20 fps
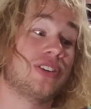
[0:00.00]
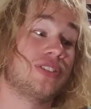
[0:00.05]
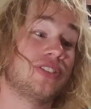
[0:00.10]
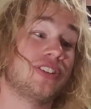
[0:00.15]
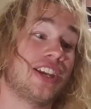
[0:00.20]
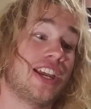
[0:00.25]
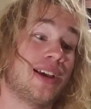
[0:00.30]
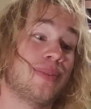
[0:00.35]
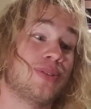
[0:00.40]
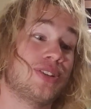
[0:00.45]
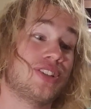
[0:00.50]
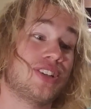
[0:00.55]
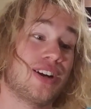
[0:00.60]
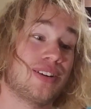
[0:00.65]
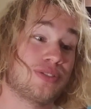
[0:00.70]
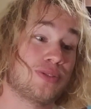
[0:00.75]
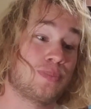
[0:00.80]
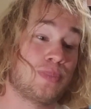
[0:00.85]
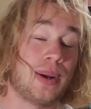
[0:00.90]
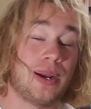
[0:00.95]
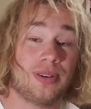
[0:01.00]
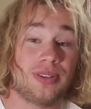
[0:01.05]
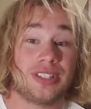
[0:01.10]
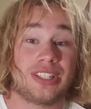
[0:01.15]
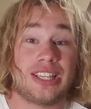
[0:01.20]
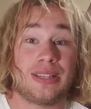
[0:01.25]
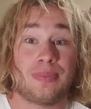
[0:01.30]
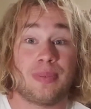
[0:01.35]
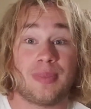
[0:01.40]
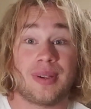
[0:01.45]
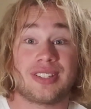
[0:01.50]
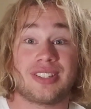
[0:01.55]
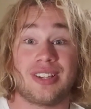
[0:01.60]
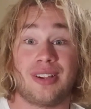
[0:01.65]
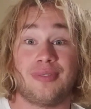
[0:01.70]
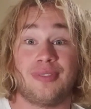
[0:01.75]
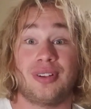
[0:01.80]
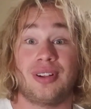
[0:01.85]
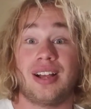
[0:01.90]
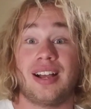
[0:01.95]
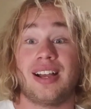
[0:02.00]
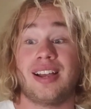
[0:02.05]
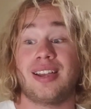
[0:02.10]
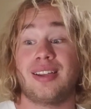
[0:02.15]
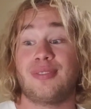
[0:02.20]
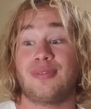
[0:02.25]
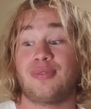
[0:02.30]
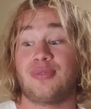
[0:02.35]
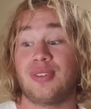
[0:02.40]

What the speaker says: damage, and I was barely keeping myself alive.